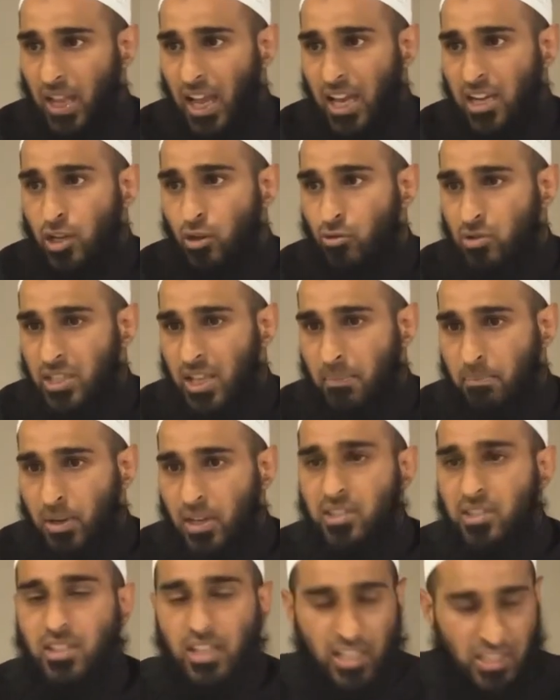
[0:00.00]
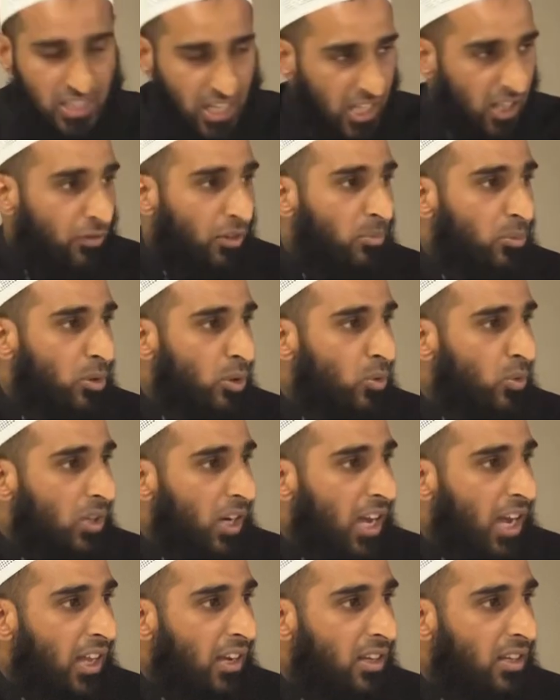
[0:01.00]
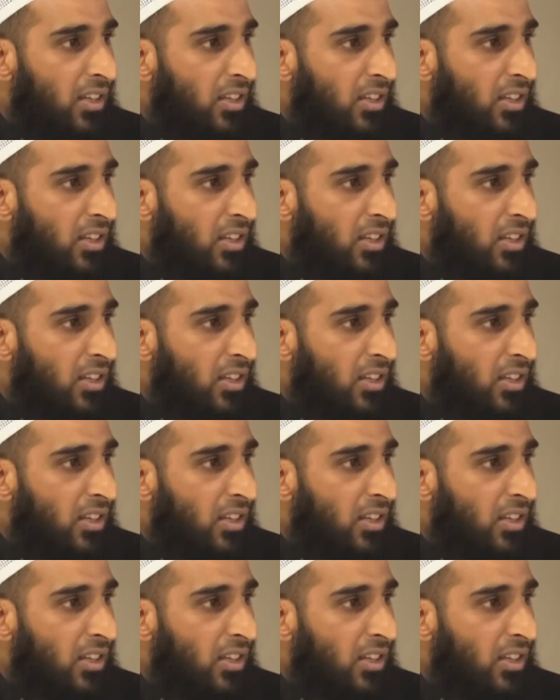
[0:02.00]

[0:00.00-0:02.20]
any resemblance, is taken from the Qur'an.